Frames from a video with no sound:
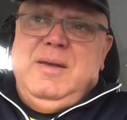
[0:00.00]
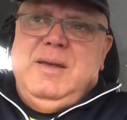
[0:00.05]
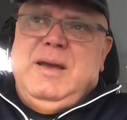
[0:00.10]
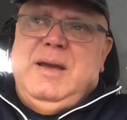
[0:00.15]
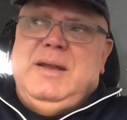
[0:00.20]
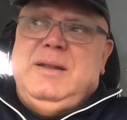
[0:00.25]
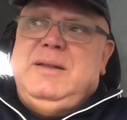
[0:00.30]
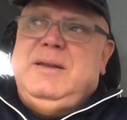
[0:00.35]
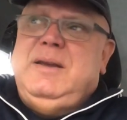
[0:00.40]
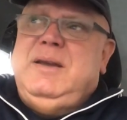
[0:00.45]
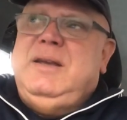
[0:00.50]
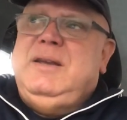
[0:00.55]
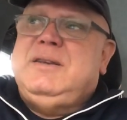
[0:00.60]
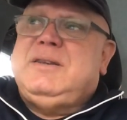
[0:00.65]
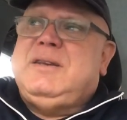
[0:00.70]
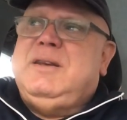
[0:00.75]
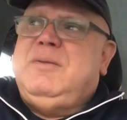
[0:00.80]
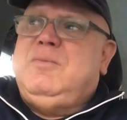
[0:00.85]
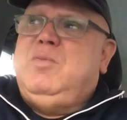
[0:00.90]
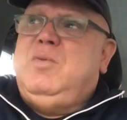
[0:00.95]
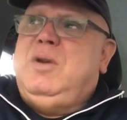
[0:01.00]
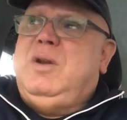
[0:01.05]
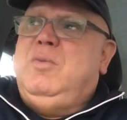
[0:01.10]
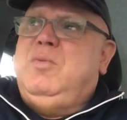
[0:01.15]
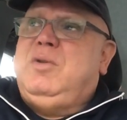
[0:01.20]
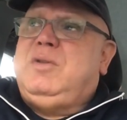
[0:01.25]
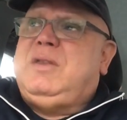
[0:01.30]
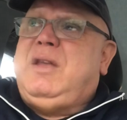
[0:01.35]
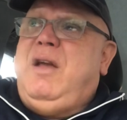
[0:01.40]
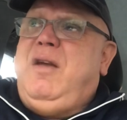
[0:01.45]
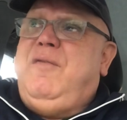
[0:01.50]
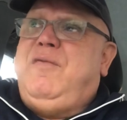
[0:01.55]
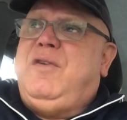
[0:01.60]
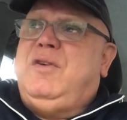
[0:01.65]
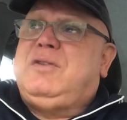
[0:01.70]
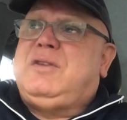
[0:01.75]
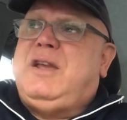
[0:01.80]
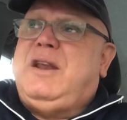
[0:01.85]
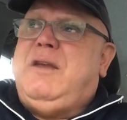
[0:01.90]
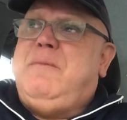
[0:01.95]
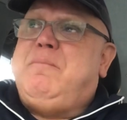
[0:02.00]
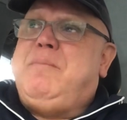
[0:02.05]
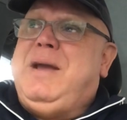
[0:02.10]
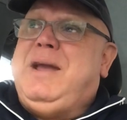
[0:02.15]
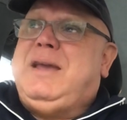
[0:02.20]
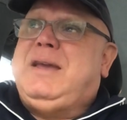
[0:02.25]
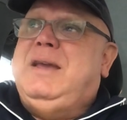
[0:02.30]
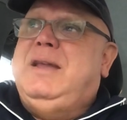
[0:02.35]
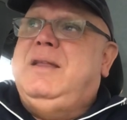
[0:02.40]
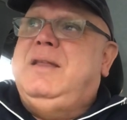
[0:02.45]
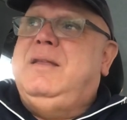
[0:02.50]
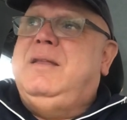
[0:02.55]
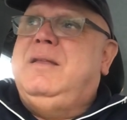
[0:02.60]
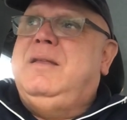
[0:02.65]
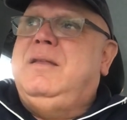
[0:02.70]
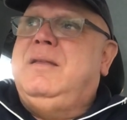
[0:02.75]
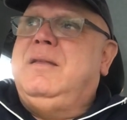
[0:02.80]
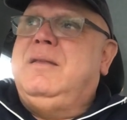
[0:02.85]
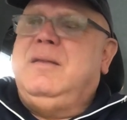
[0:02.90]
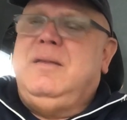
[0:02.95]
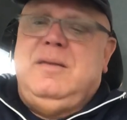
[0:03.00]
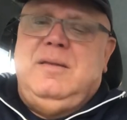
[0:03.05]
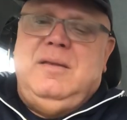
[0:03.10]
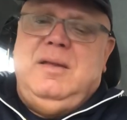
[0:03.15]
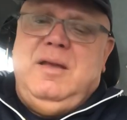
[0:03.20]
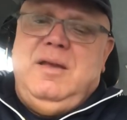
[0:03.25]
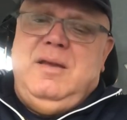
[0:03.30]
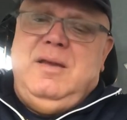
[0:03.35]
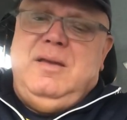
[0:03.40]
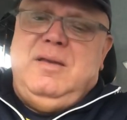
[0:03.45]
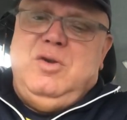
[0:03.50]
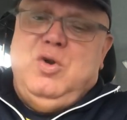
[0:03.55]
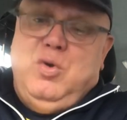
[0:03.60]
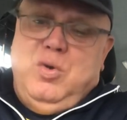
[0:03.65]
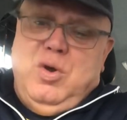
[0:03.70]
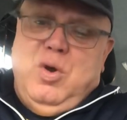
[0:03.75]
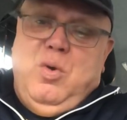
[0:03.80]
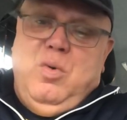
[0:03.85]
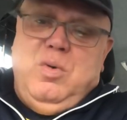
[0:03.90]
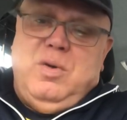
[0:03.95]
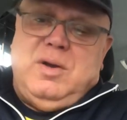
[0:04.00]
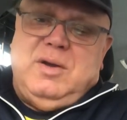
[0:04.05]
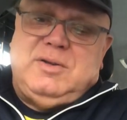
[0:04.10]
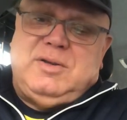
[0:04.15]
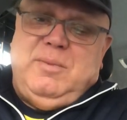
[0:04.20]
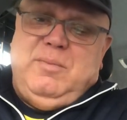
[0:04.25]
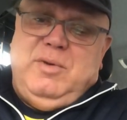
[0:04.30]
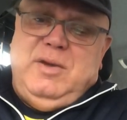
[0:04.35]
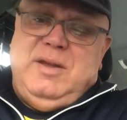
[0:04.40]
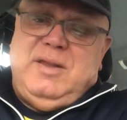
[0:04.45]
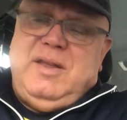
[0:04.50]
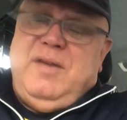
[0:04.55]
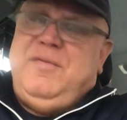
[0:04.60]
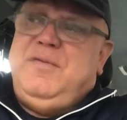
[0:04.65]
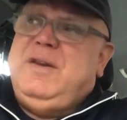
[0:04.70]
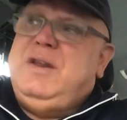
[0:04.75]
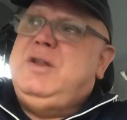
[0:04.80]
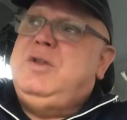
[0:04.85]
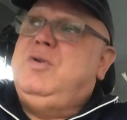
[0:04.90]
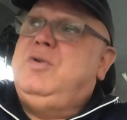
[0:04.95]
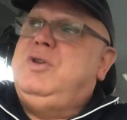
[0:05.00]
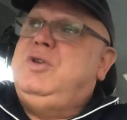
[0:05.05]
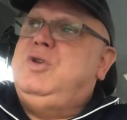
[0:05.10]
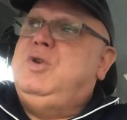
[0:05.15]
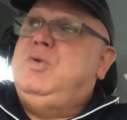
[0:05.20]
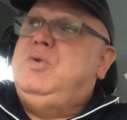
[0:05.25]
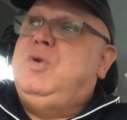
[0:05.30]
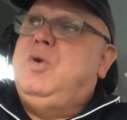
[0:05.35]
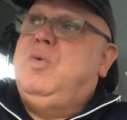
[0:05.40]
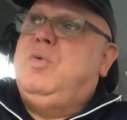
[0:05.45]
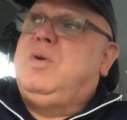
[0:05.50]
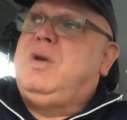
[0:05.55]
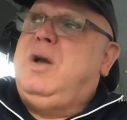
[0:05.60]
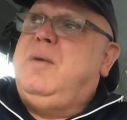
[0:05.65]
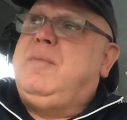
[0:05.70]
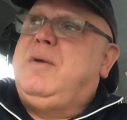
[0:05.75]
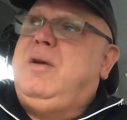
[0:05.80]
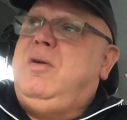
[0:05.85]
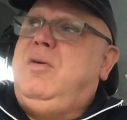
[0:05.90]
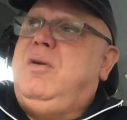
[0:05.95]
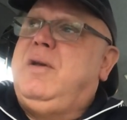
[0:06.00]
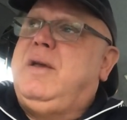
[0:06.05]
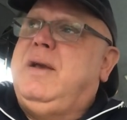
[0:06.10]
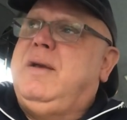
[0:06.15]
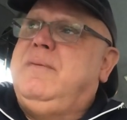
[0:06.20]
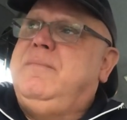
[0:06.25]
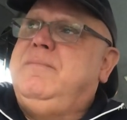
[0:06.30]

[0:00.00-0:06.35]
And he said, "Well, I would doubt if I'd get it back in New York." I said, "Well, you're definitely not in New York, are you?"